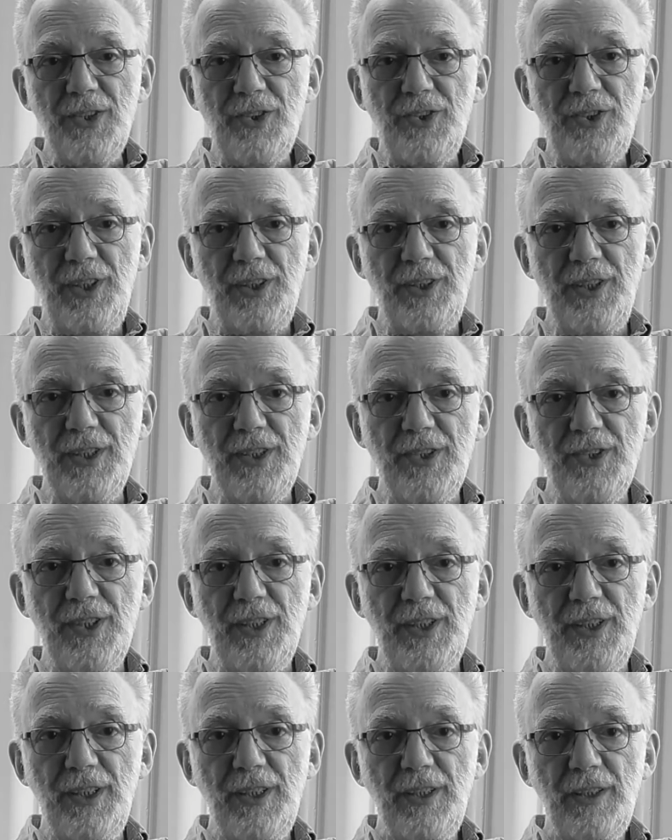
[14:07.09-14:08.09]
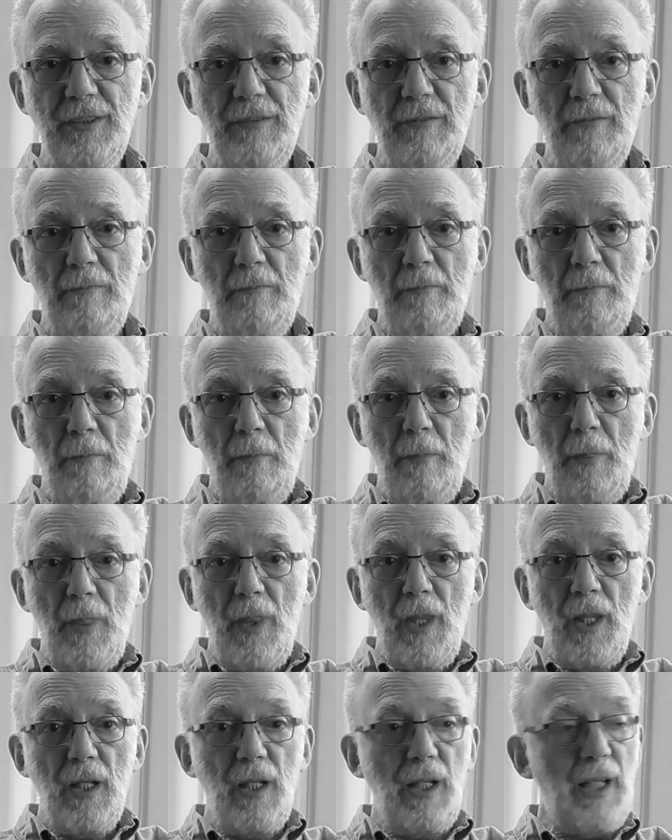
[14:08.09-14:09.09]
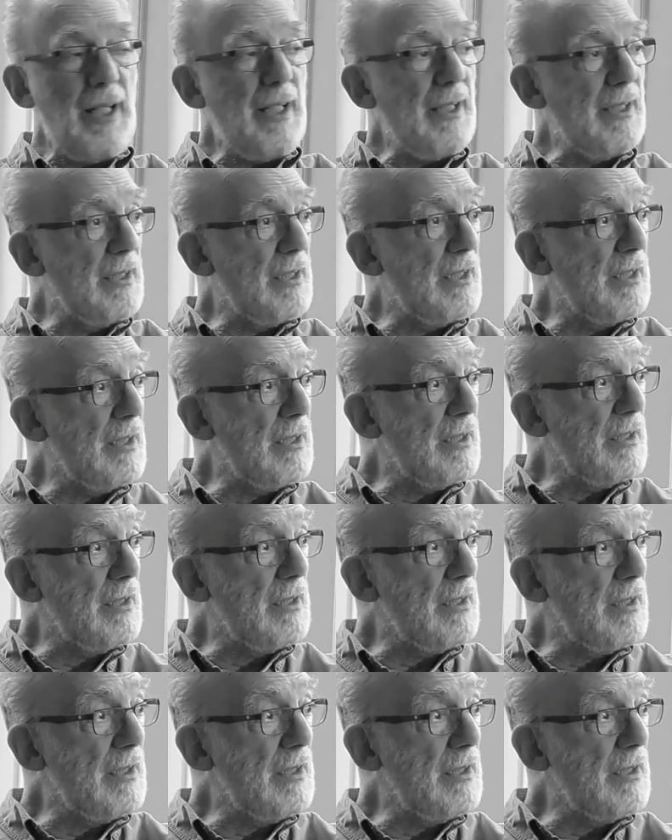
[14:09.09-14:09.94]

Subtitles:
seriously. A